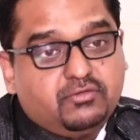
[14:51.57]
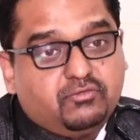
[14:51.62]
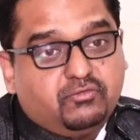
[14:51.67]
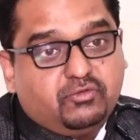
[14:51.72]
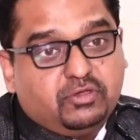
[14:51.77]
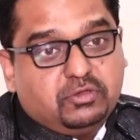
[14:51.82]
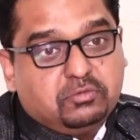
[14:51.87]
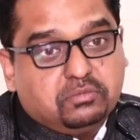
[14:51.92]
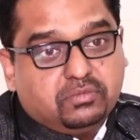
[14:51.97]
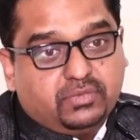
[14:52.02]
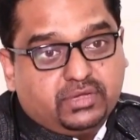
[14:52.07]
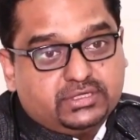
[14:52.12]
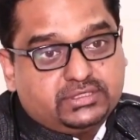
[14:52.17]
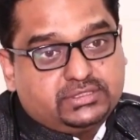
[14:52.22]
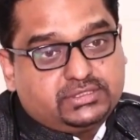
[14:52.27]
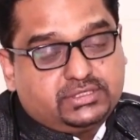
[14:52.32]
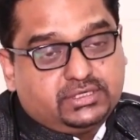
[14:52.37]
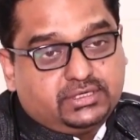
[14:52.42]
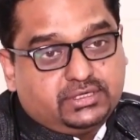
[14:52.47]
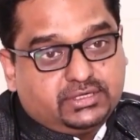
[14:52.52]
We
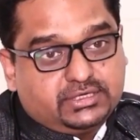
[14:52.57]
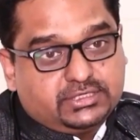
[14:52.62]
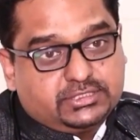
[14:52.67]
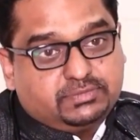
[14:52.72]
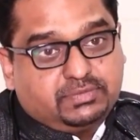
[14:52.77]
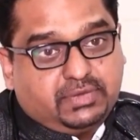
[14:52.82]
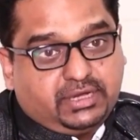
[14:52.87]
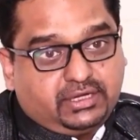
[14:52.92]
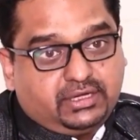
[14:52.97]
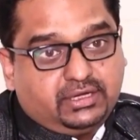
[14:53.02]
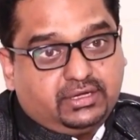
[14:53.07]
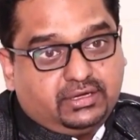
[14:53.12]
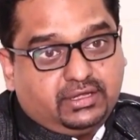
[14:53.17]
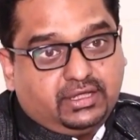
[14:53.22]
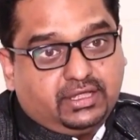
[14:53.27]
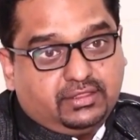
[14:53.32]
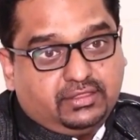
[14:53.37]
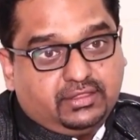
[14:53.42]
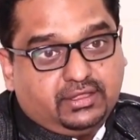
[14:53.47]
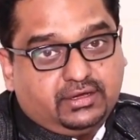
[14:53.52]
must respect it
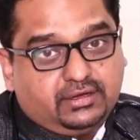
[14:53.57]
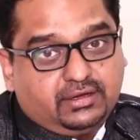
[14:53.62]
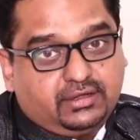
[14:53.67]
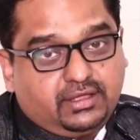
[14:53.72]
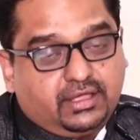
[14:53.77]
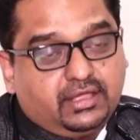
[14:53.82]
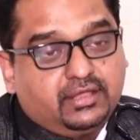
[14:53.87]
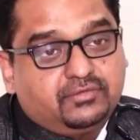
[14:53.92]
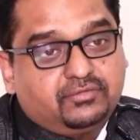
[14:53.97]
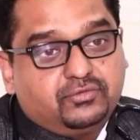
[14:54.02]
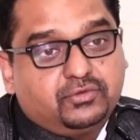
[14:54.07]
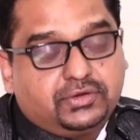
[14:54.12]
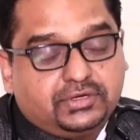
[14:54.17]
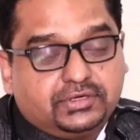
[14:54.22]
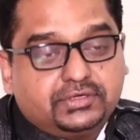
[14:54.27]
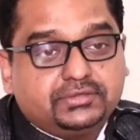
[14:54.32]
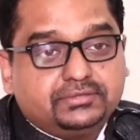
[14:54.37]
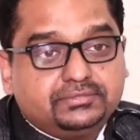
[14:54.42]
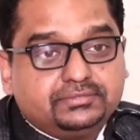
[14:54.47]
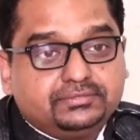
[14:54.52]
and then care for it.